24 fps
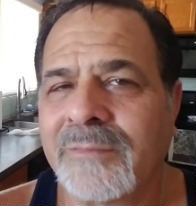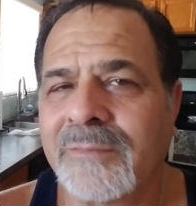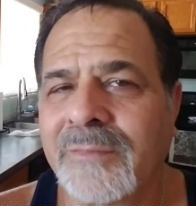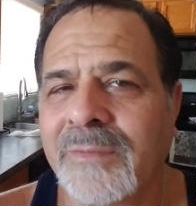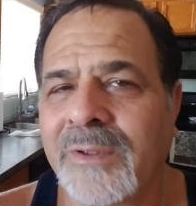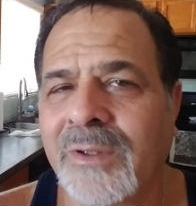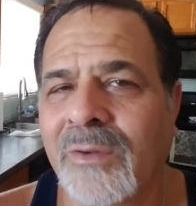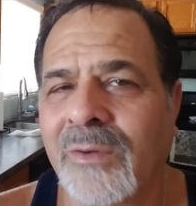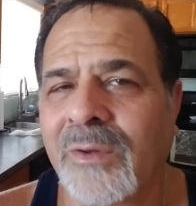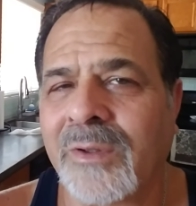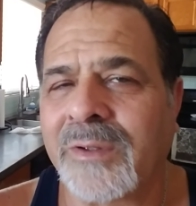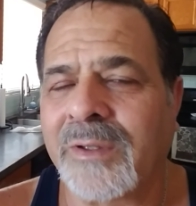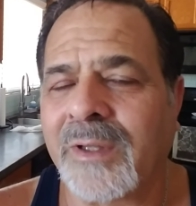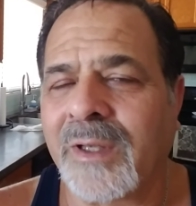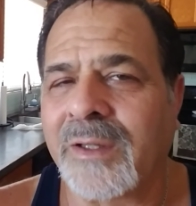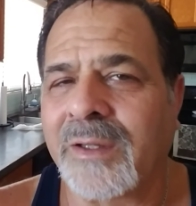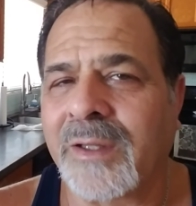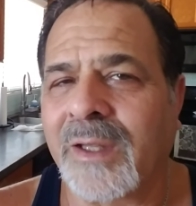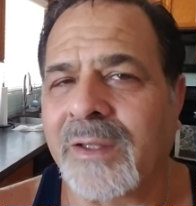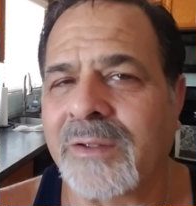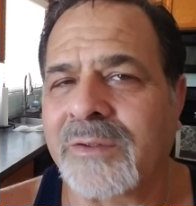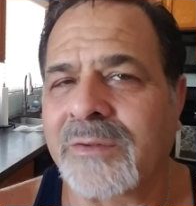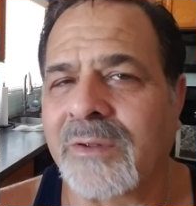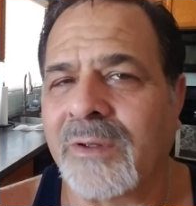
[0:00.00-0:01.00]
The only
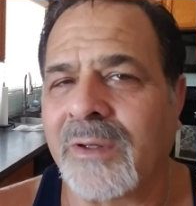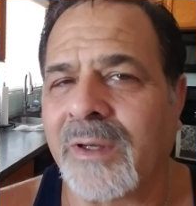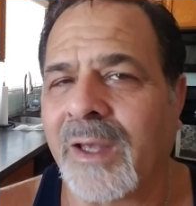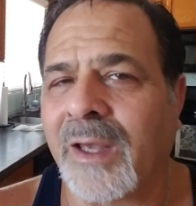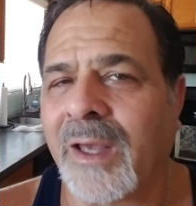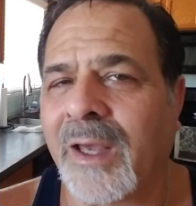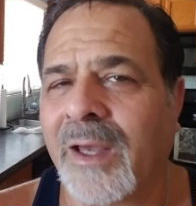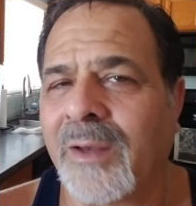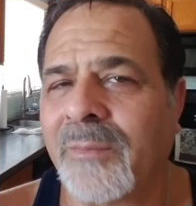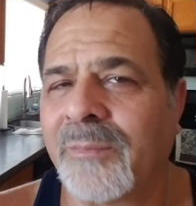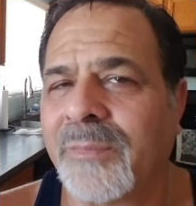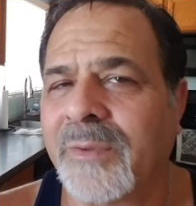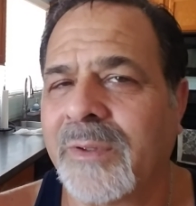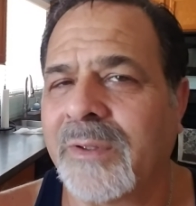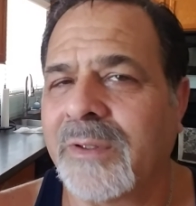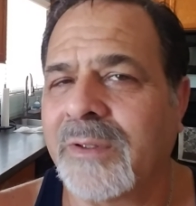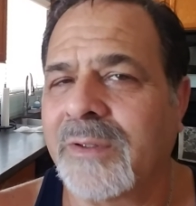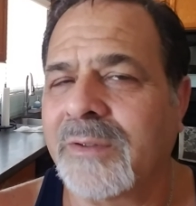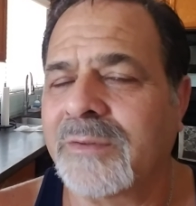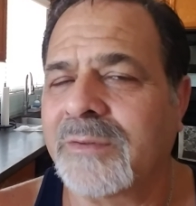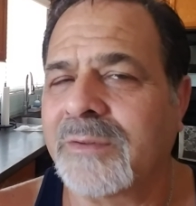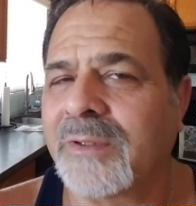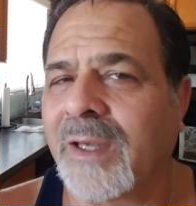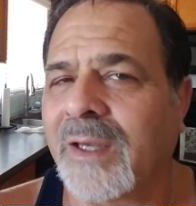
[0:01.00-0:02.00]
thing that's going to happen
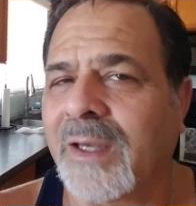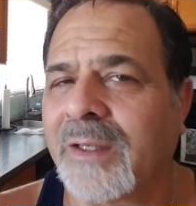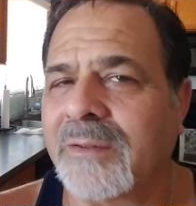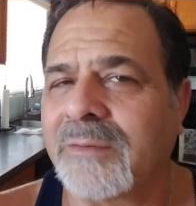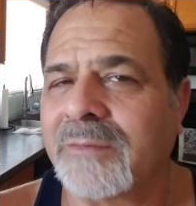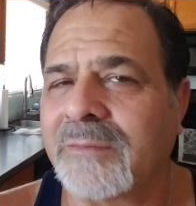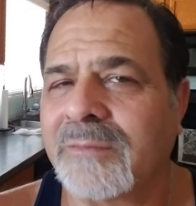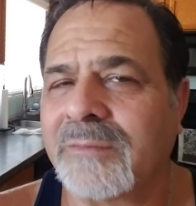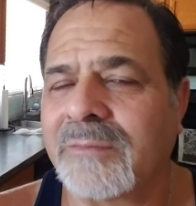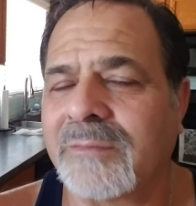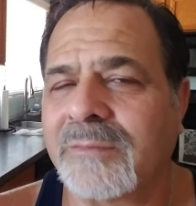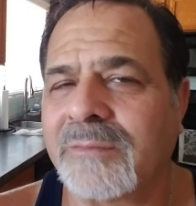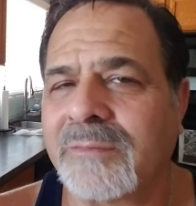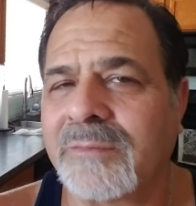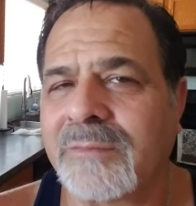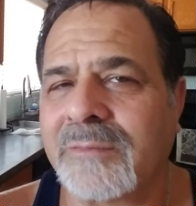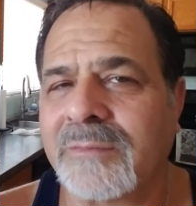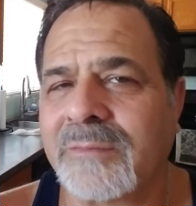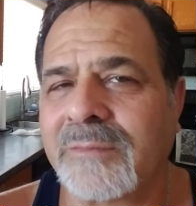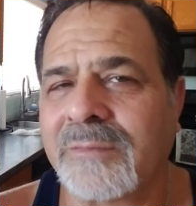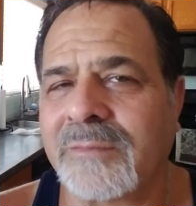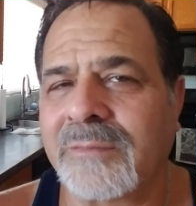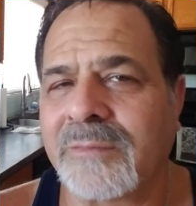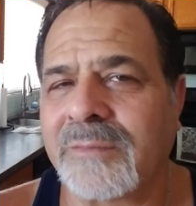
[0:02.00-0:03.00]
is that
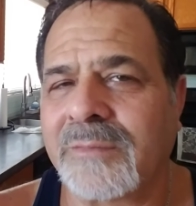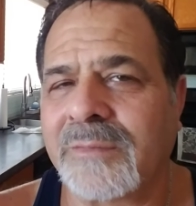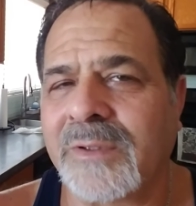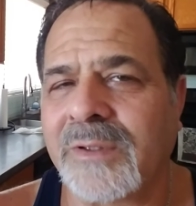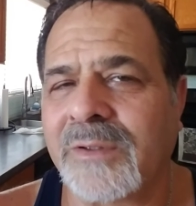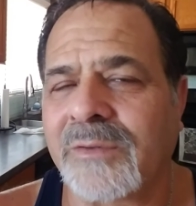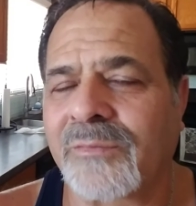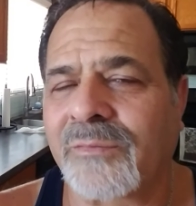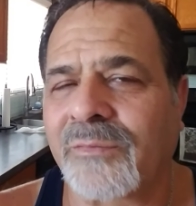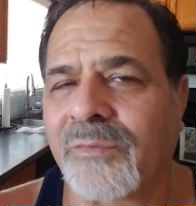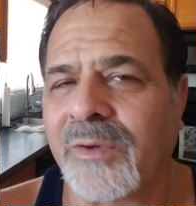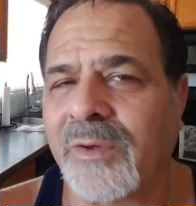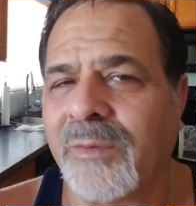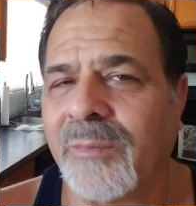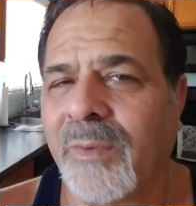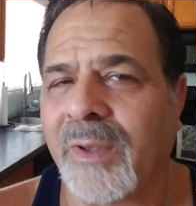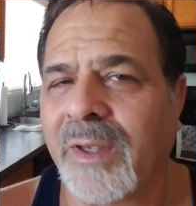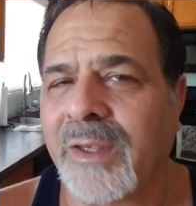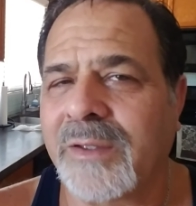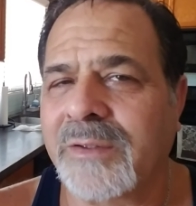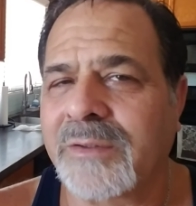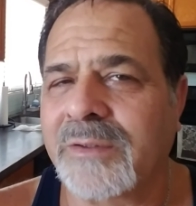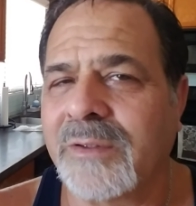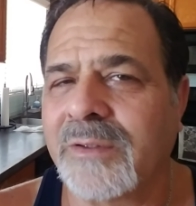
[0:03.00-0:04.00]
these
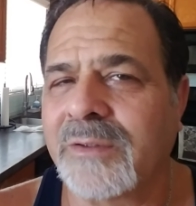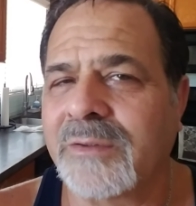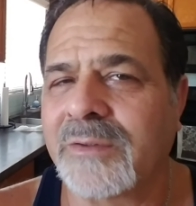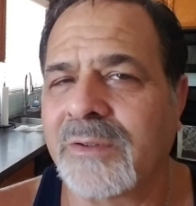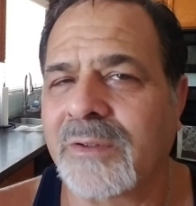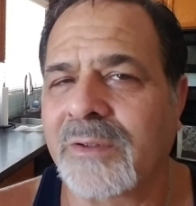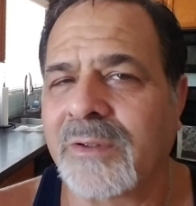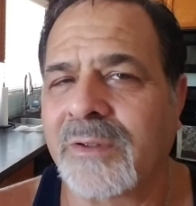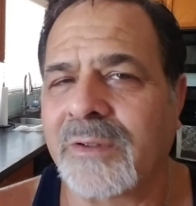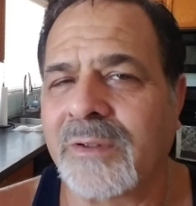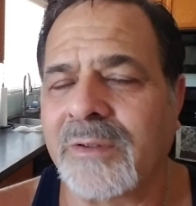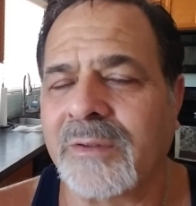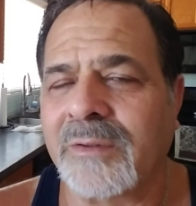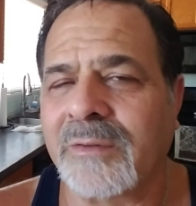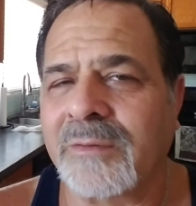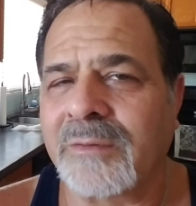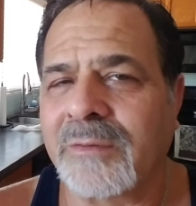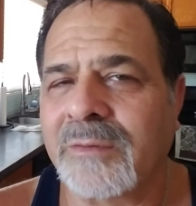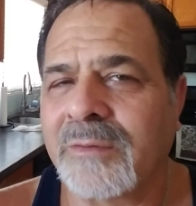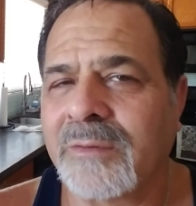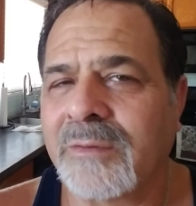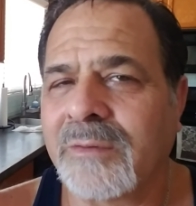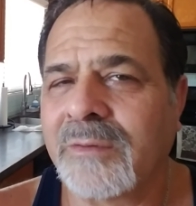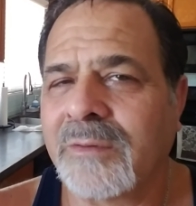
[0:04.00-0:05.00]
Freemasons are going to
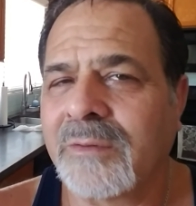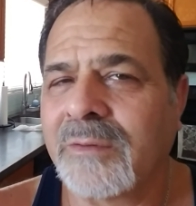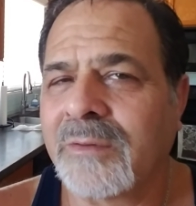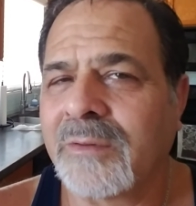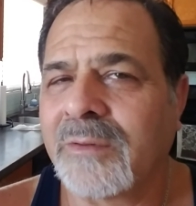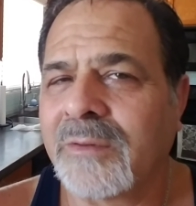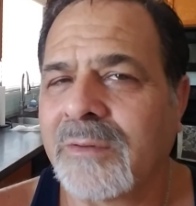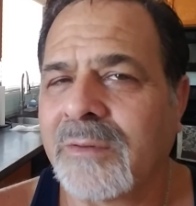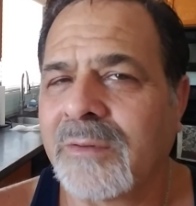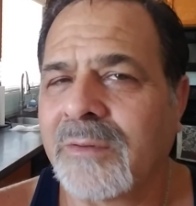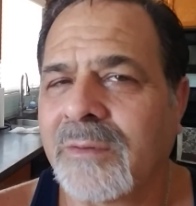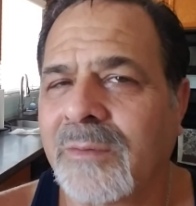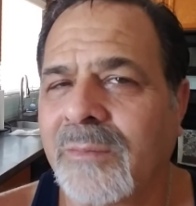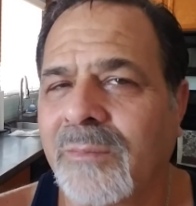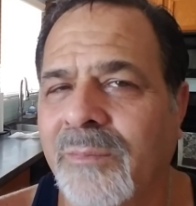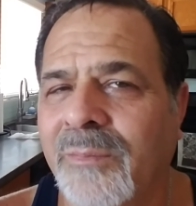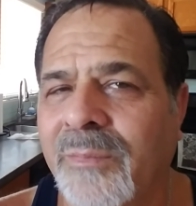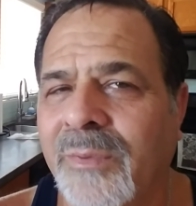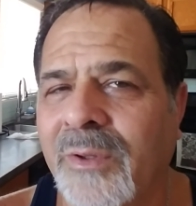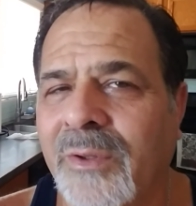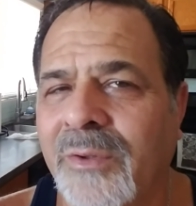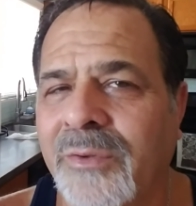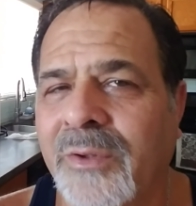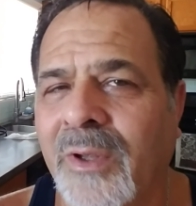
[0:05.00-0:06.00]

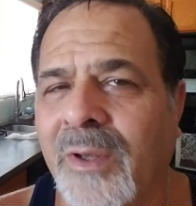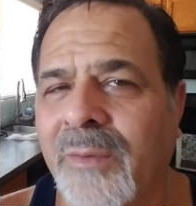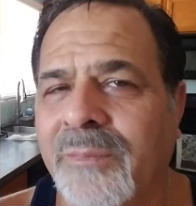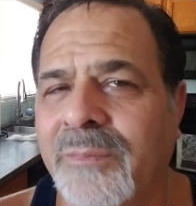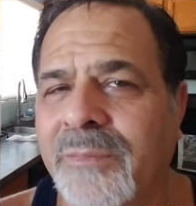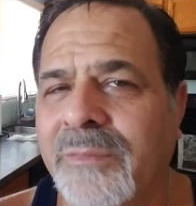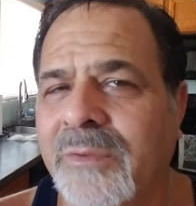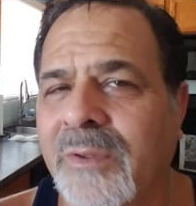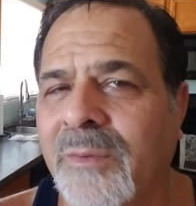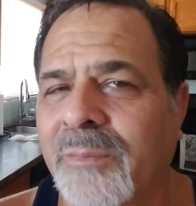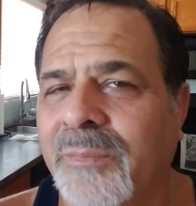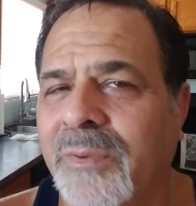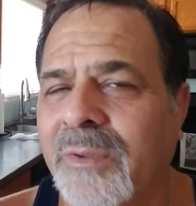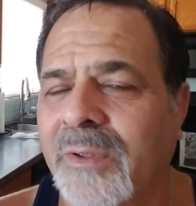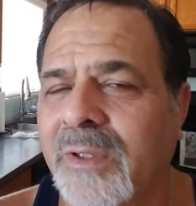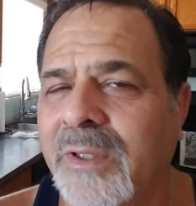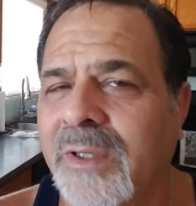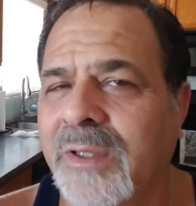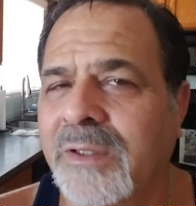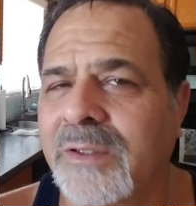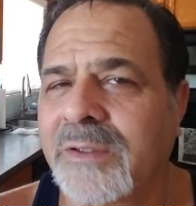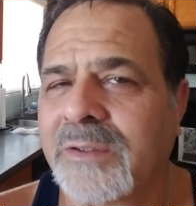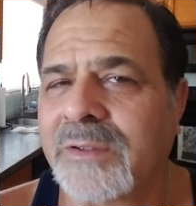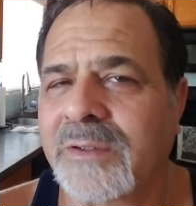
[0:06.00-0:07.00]
build up the
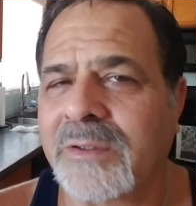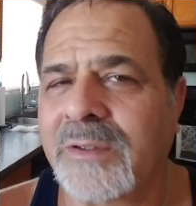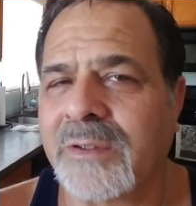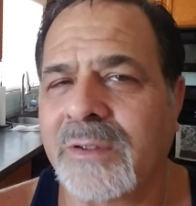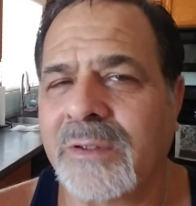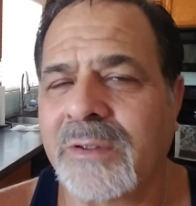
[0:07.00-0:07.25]
police,